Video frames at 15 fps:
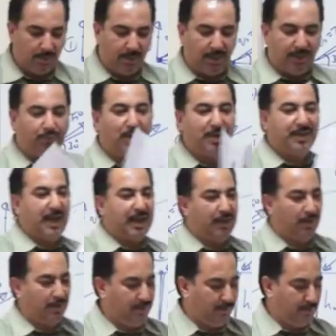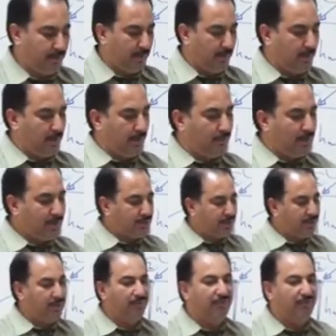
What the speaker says: it won't take long. Question